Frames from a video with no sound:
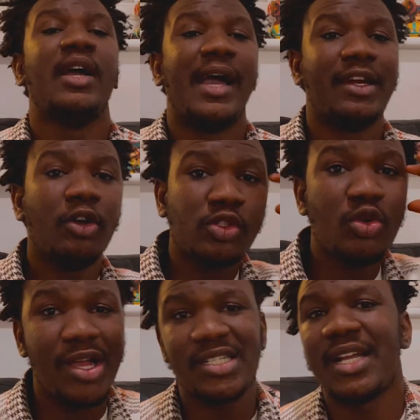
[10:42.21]
And also
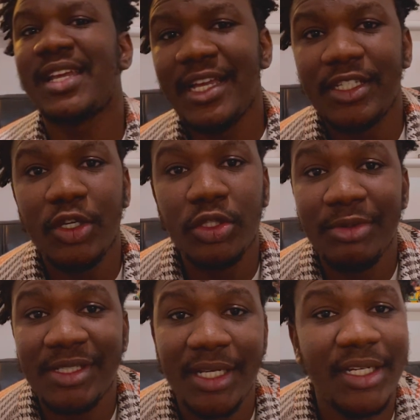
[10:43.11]
Asake is going to be
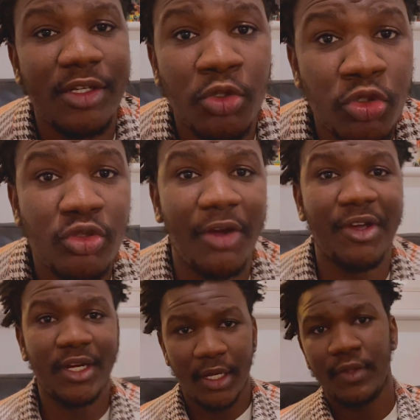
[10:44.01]
selling out O2
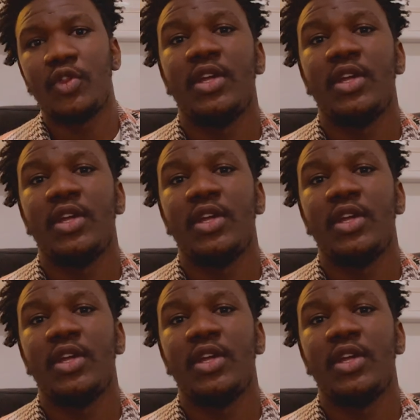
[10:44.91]
Arena,